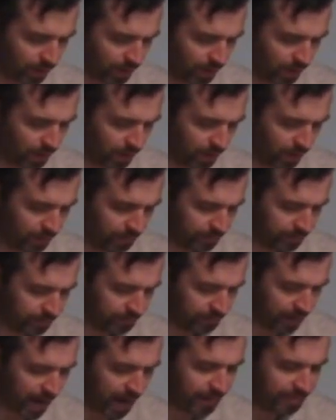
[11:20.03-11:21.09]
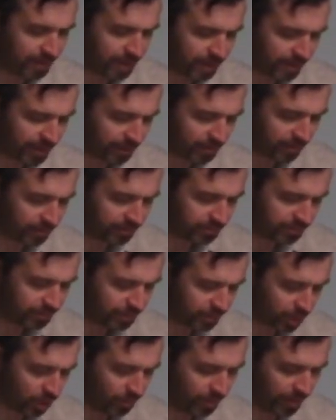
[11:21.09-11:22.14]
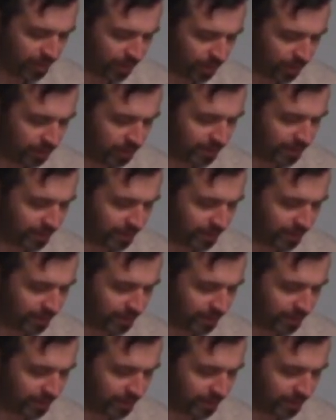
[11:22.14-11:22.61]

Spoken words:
I am not able to go beyond